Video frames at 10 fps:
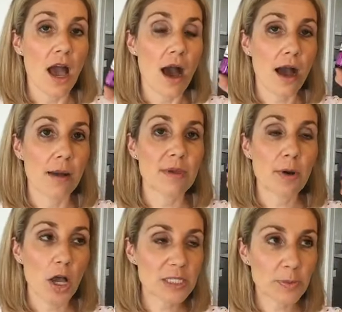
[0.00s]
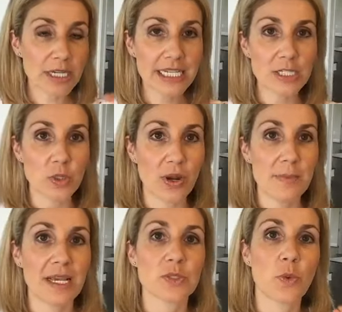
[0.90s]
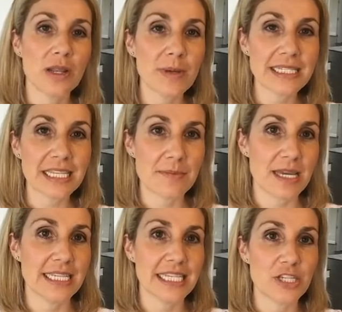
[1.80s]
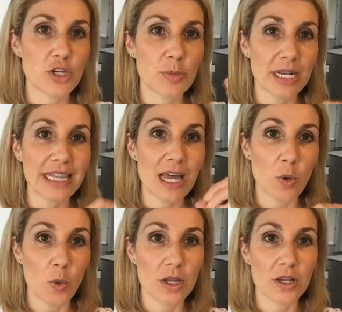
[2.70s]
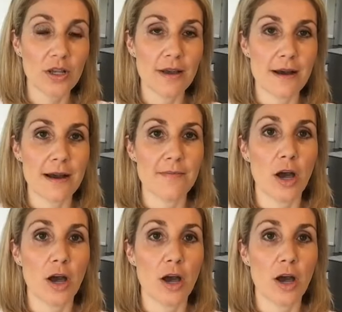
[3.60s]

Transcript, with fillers: Um, the pulse point is great because what it basically means is you're putting that oil um,